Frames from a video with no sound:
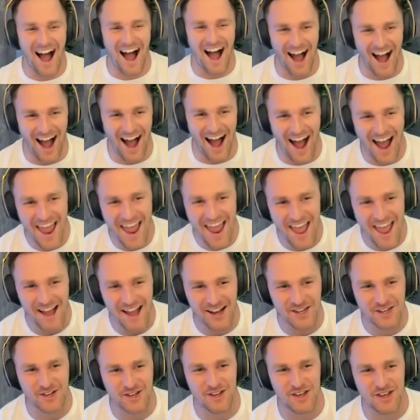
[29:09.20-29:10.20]
I
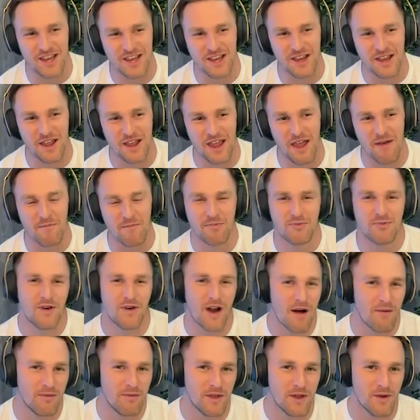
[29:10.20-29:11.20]
actually am
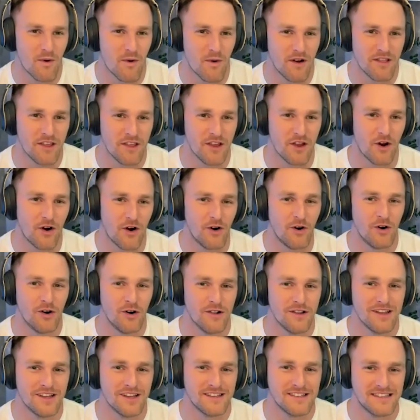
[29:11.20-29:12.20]
probably one of the
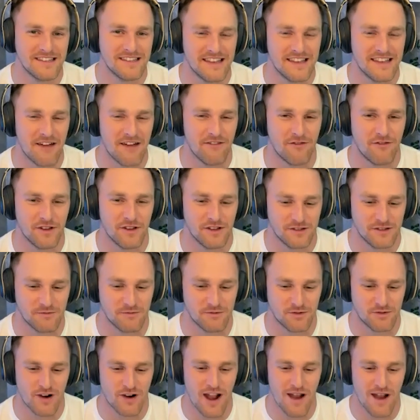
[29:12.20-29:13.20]
earliest Netflix
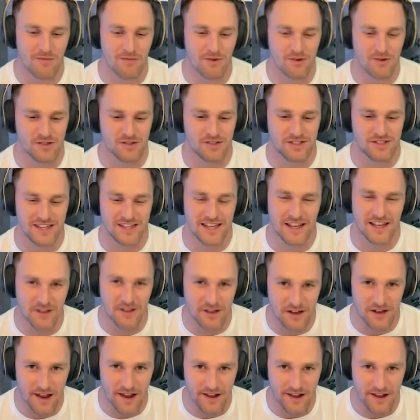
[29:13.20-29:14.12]
subscribers in the United